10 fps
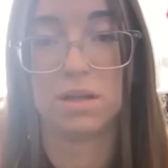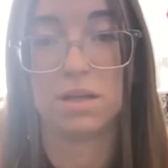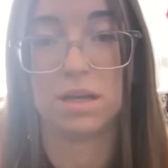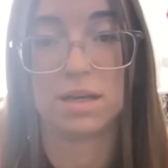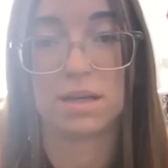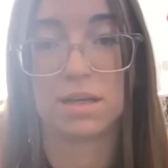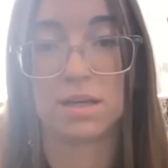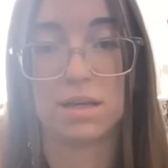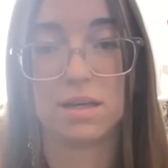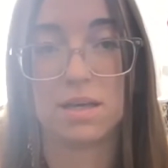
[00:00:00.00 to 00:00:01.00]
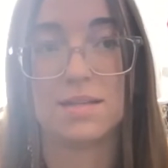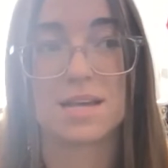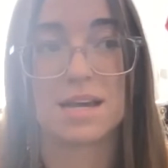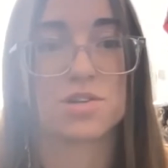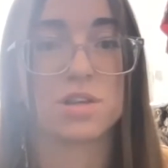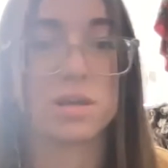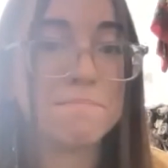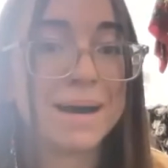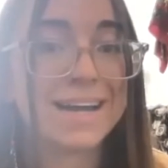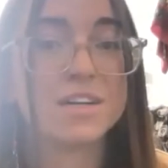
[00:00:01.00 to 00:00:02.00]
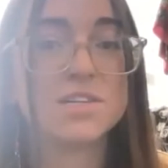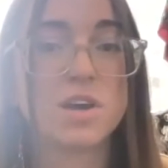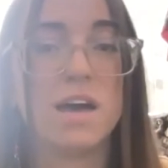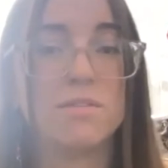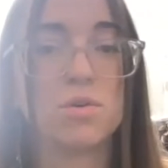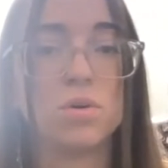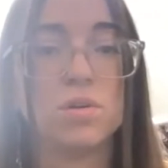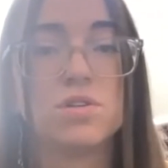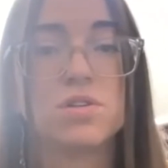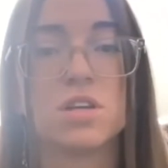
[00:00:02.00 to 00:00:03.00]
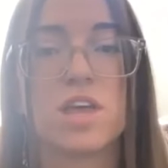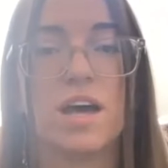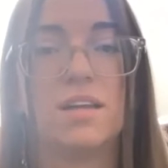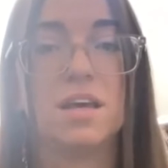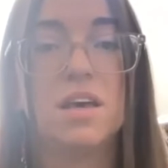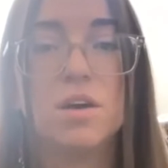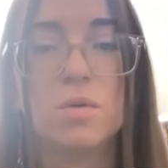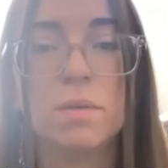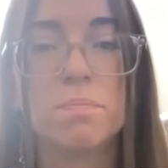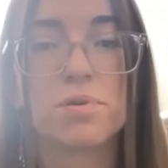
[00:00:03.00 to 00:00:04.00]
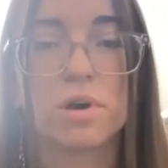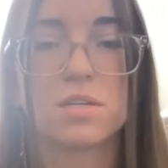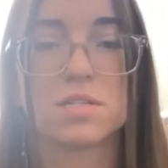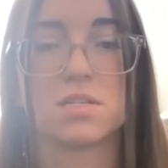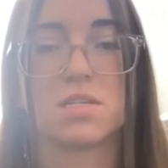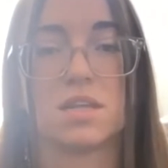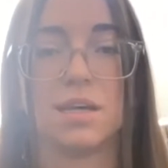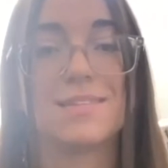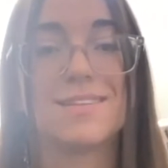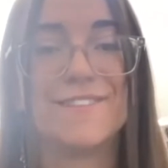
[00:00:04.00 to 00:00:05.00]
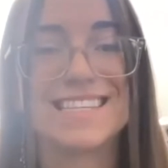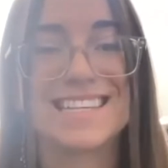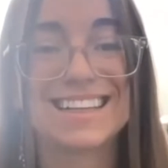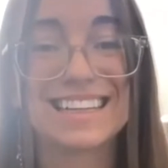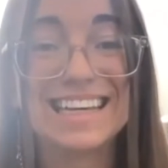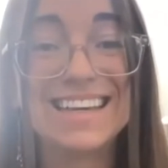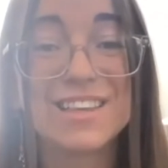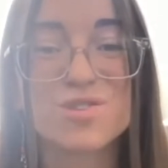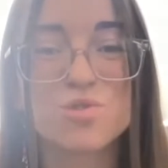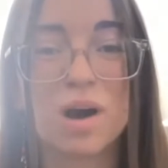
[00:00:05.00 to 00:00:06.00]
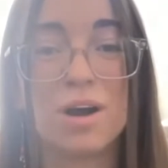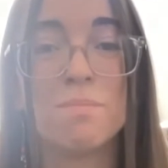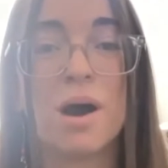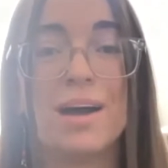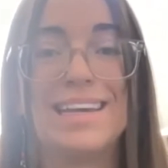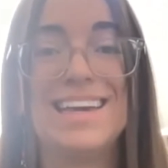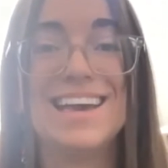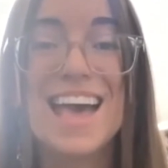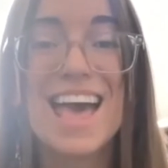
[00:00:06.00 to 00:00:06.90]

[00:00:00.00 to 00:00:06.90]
Like, it's actually better to have cold so that we process things physically through our body,